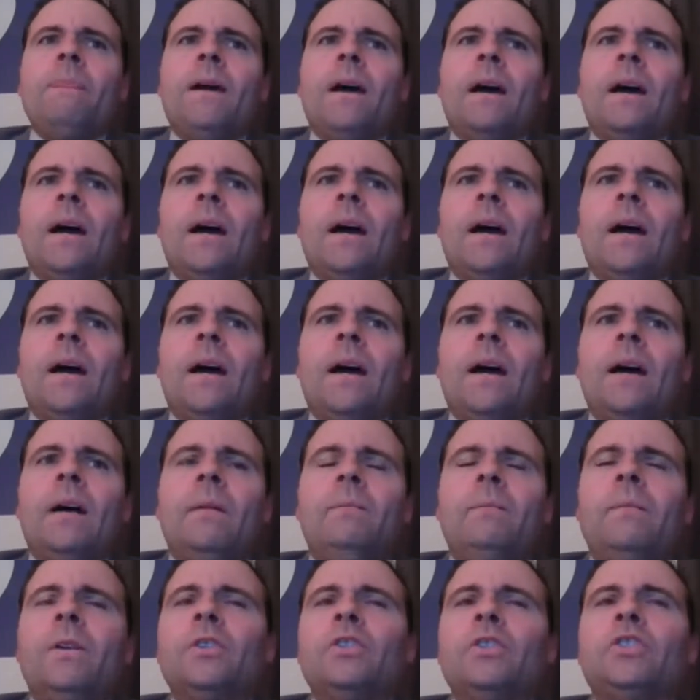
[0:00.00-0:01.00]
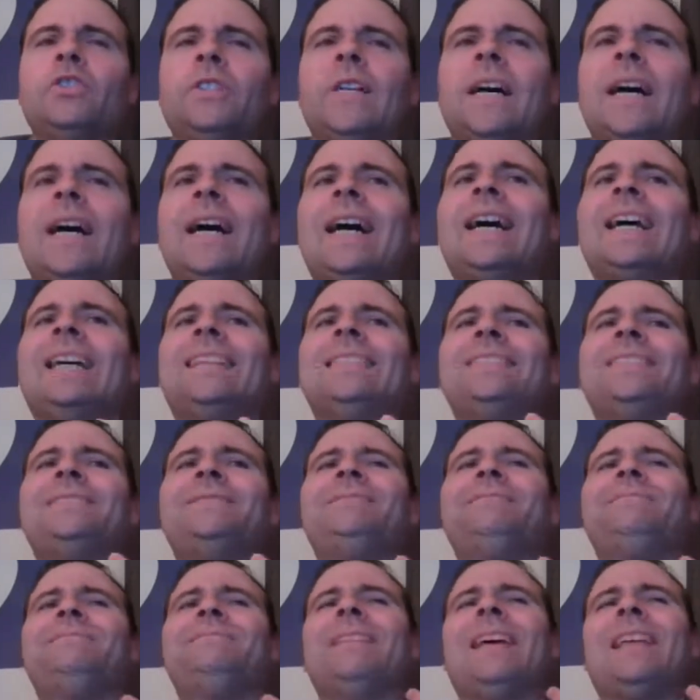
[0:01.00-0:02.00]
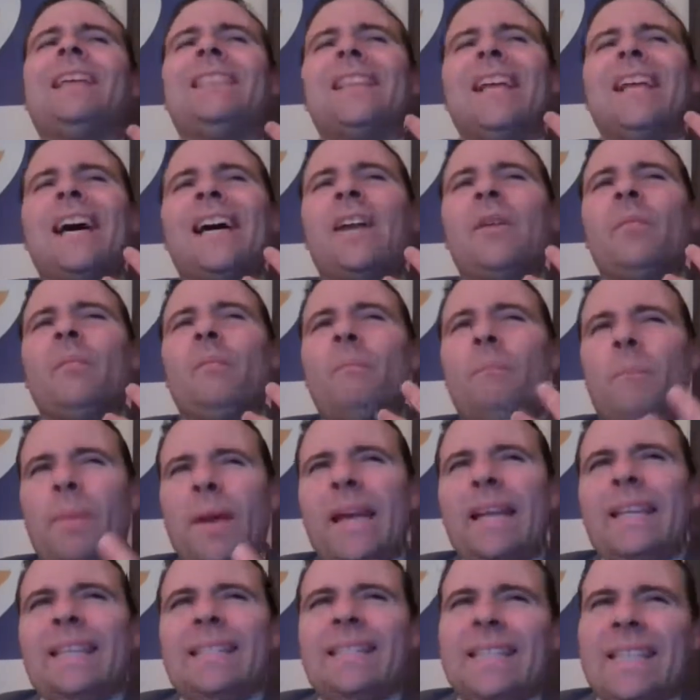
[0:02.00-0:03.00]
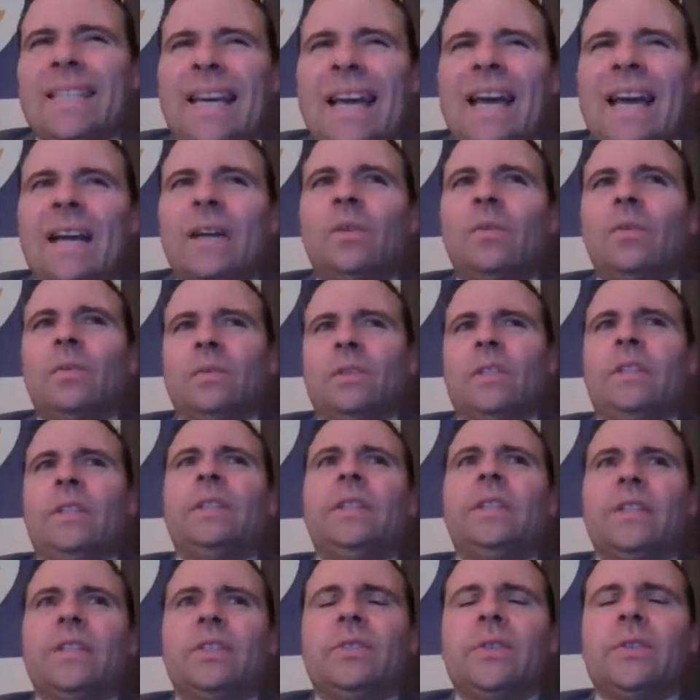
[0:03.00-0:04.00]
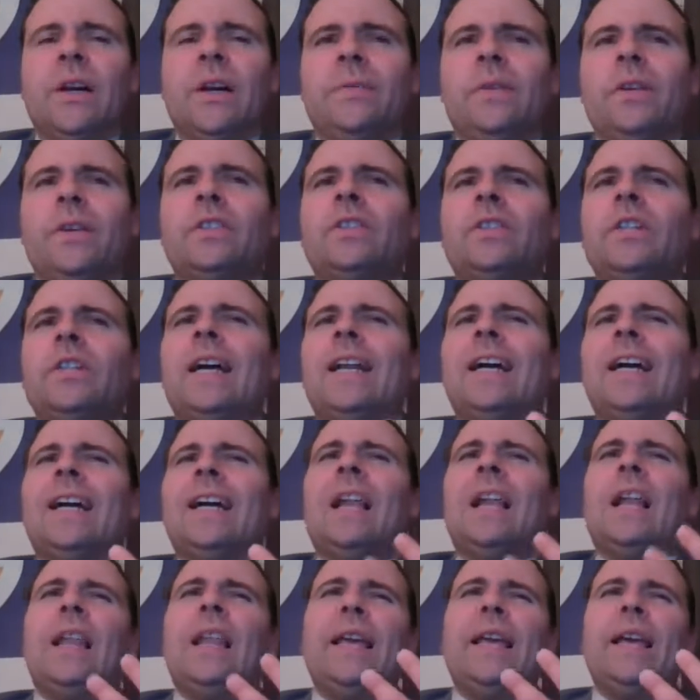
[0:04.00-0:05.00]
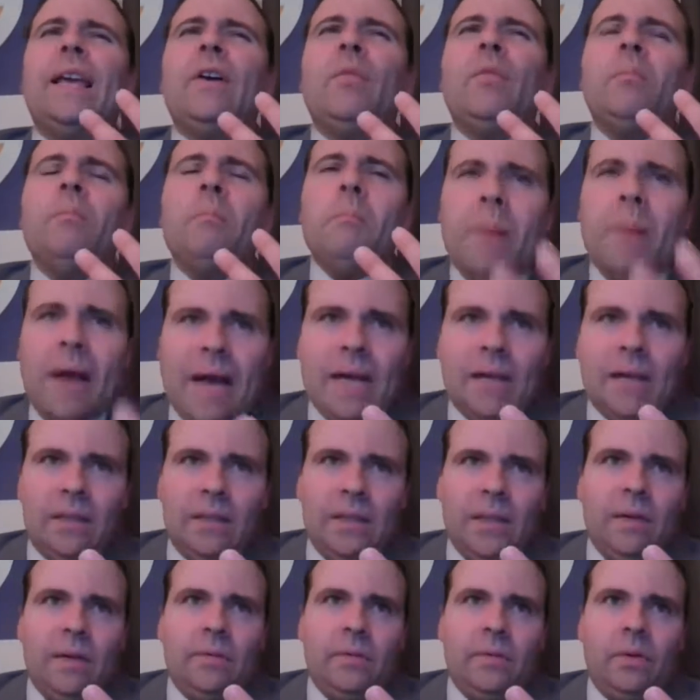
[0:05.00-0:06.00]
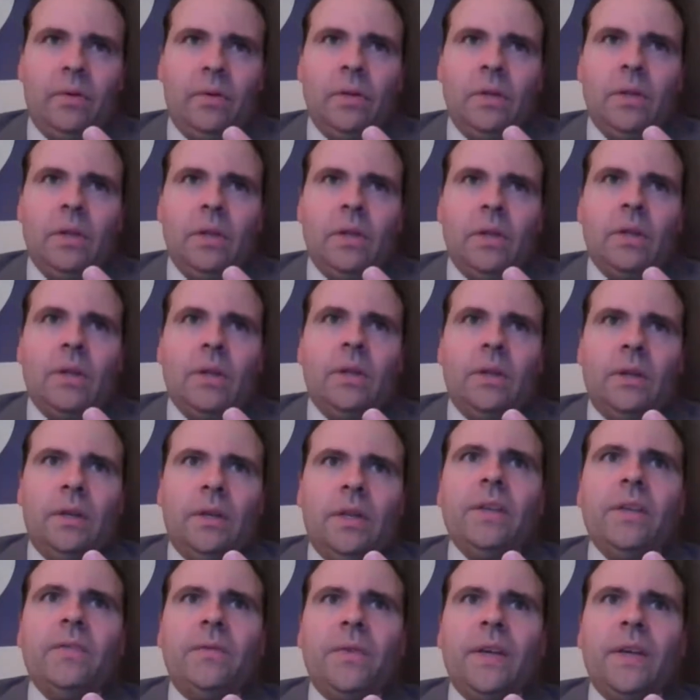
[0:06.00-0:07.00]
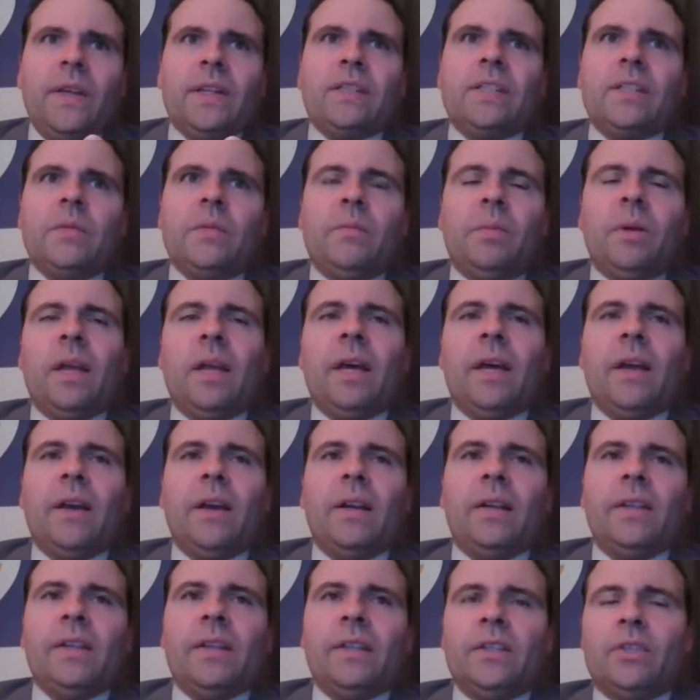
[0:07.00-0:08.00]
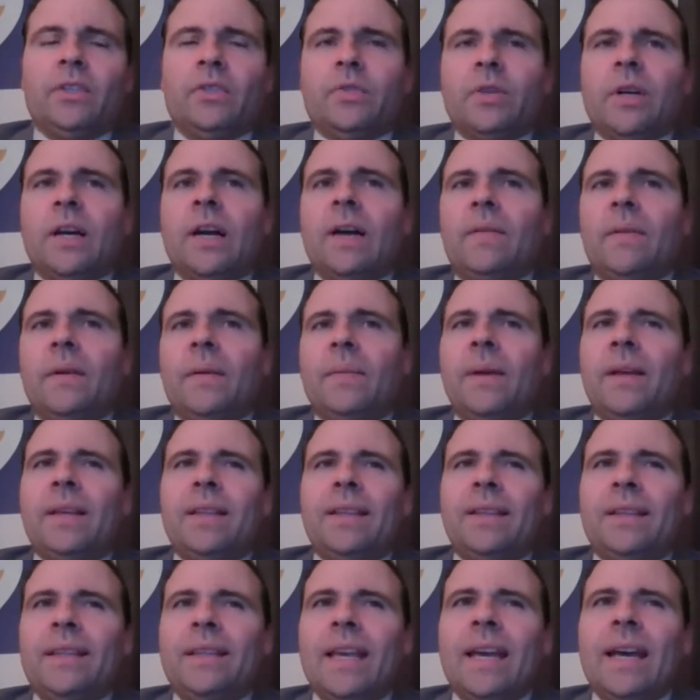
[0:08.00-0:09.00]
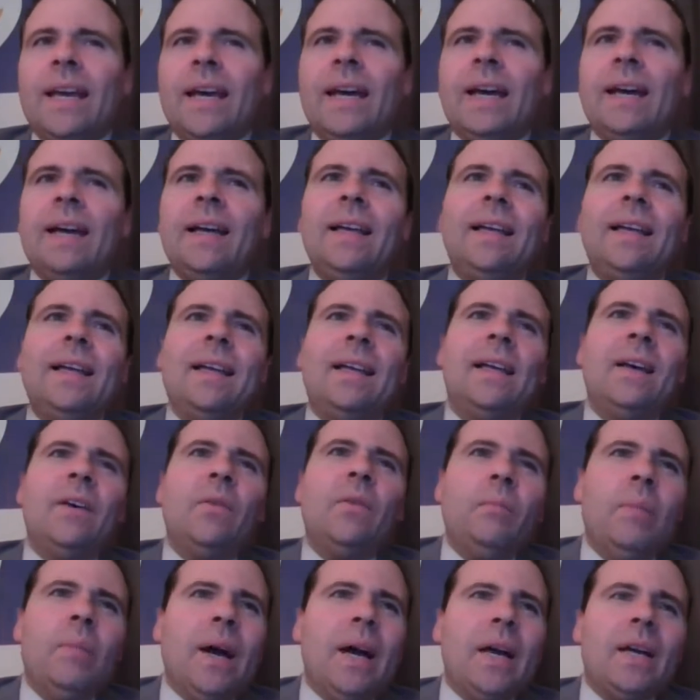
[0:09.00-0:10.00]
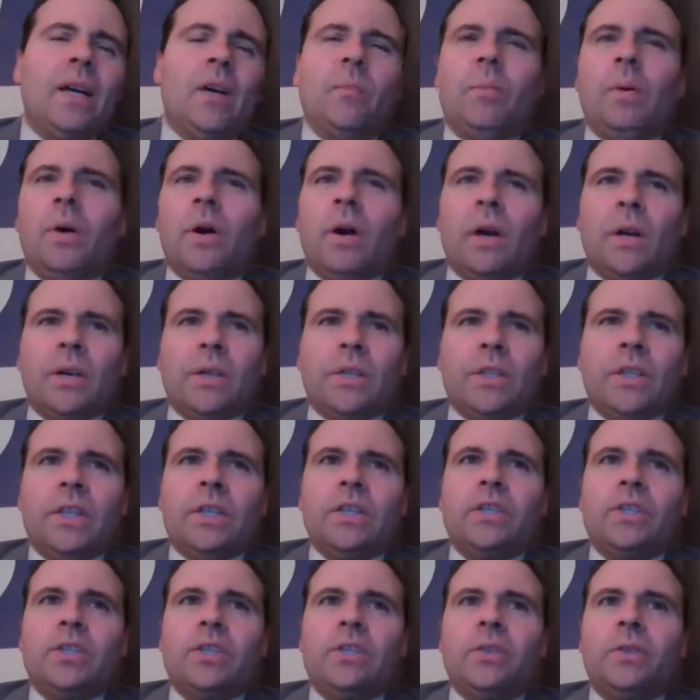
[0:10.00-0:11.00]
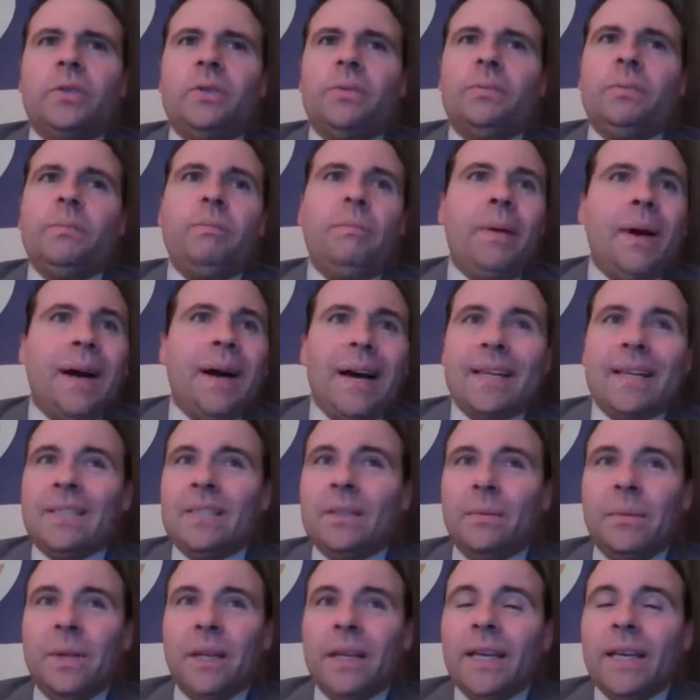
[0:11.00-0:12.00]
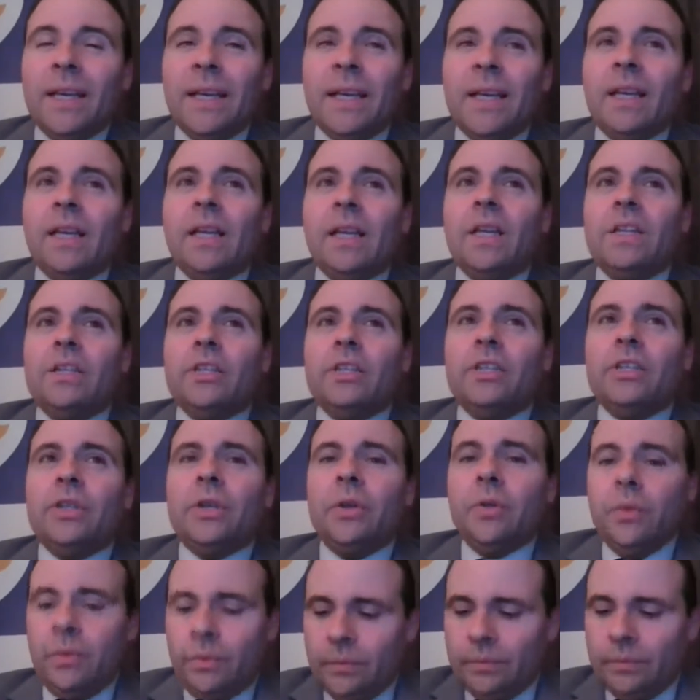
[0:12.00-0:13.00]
there's not a lot of big tackles in this draft. There's not a Khalil Mack level defensive player in this draft. I mean, yeah, Michael Parsons possibly at LSU.